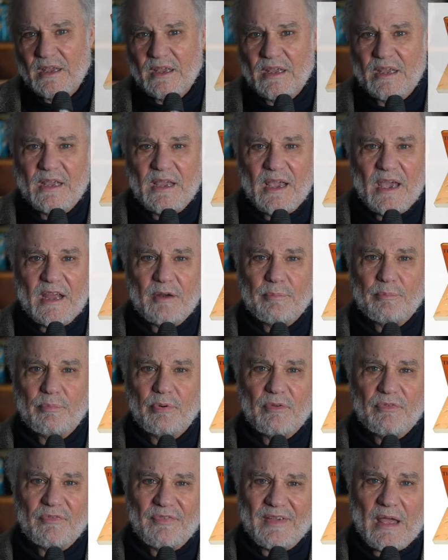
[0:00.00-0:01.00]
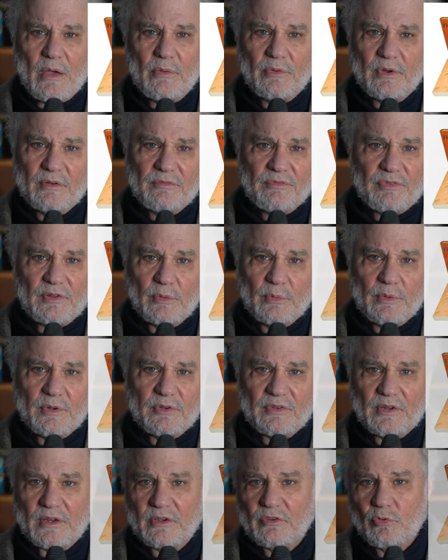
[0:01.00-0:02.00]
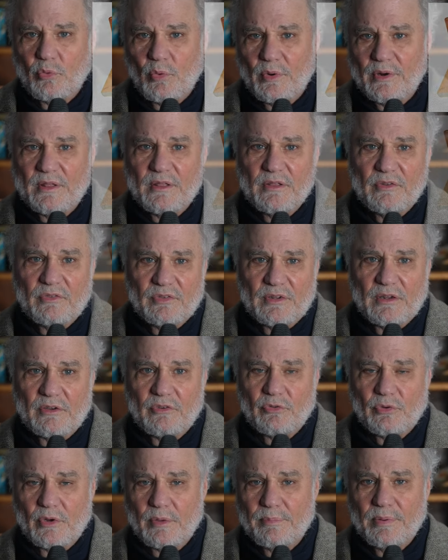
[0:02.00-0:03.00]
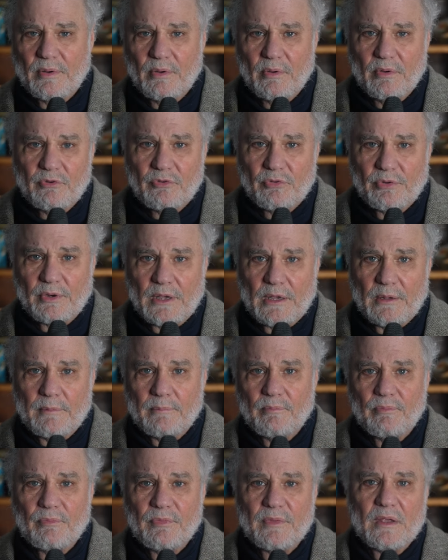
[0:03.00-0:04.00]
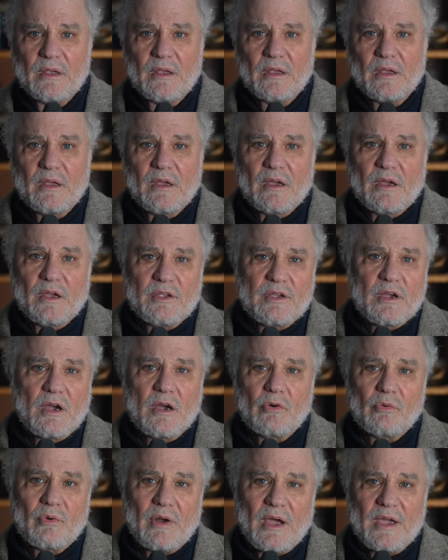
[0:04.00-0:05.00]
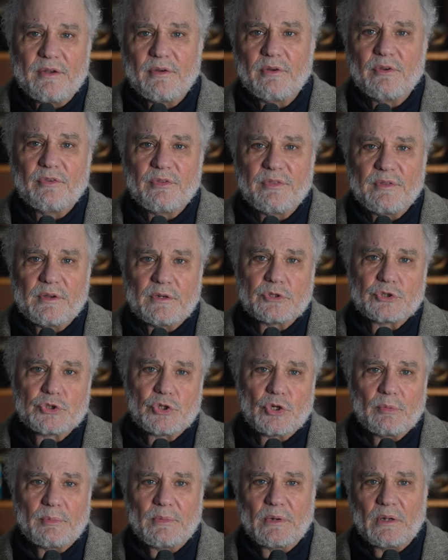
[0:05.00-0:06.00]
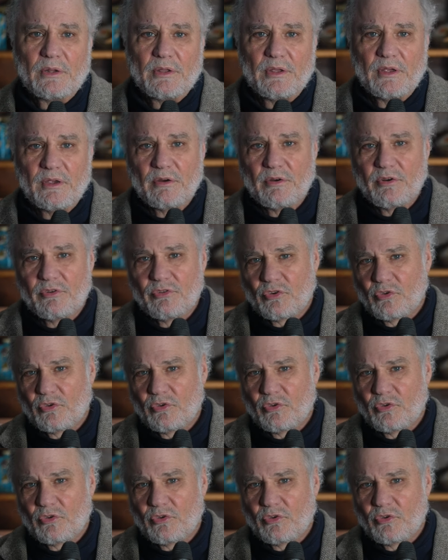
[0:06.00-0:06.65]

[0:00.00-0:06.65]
he had a profound influence on 20th century poetry. Young writers in their germinal years